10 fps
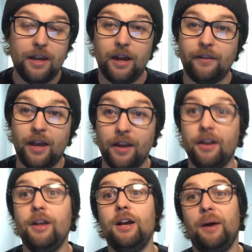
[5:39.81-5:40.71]
And
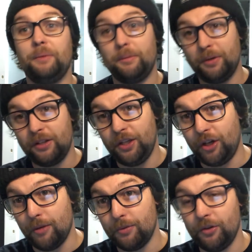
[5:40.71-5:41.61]
then I'm going to put the
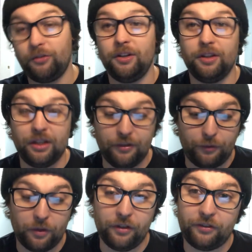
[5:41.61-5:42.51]
EcoBoost in the
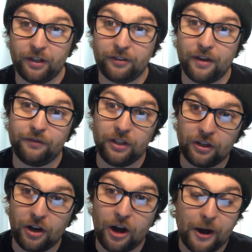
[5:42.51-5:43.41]
E46 FD
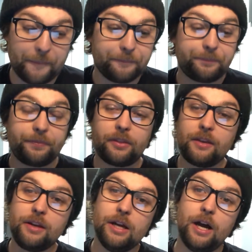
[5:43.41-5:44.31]
car
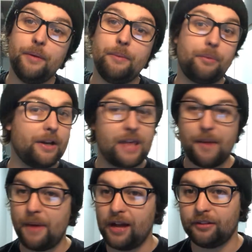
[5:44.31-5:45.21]
and bring
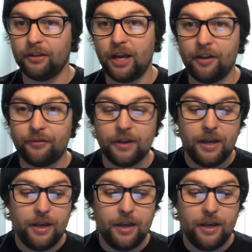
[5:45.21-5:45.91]
that back to life.